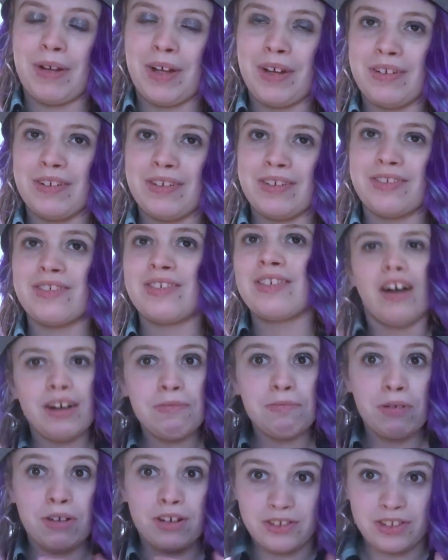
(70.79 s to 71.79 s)
because
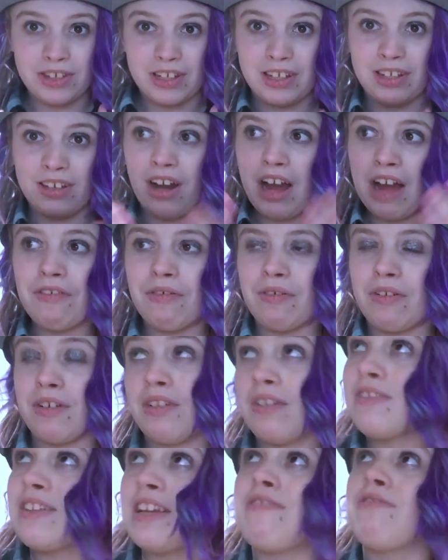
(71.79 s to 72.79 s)
I personally, not everyone,
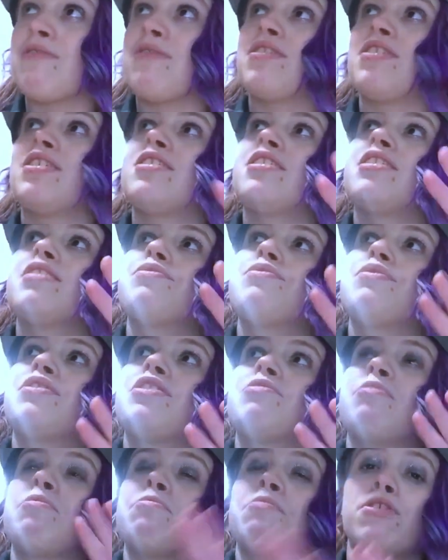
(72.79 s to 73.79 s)
I'm not saying everyone like it with
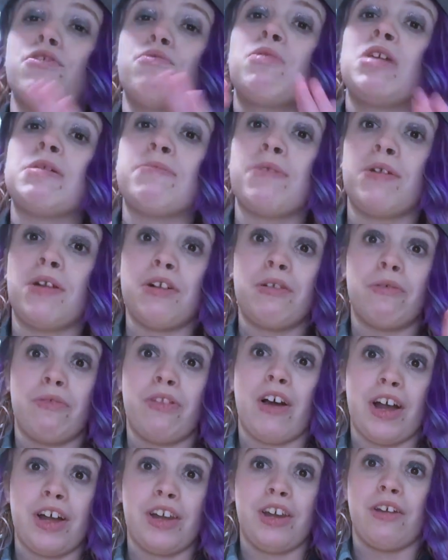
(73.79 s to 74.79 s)
this, but most people
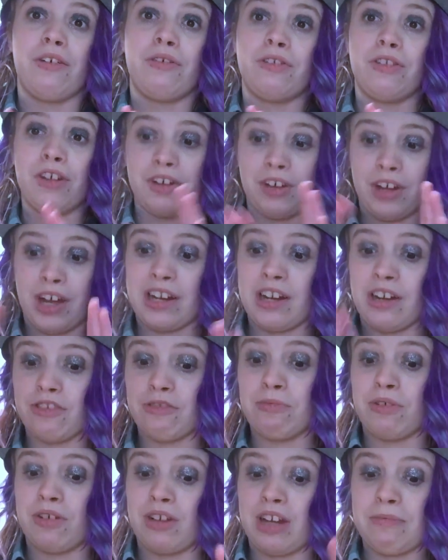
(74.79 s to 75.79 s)
that I know that are diagnosed
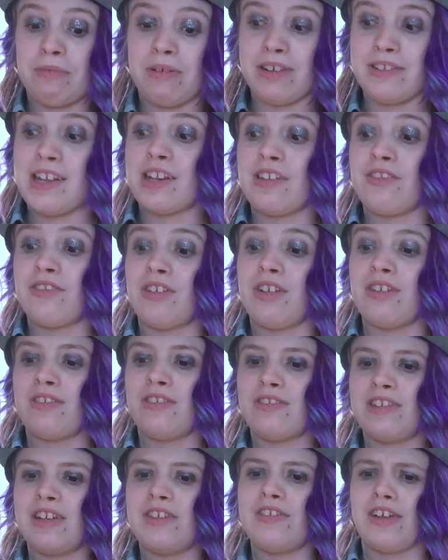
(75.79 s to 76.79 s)
with borderline personality disorder
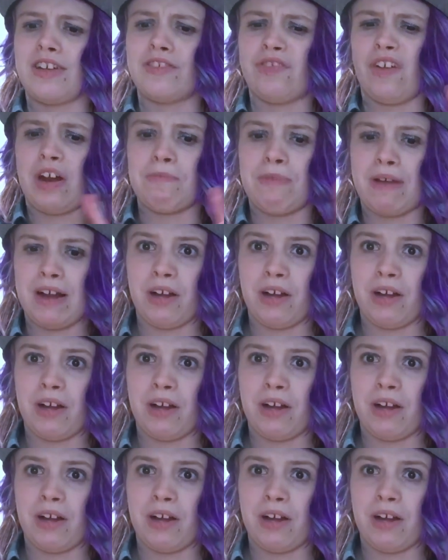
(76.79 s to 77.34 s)
see things very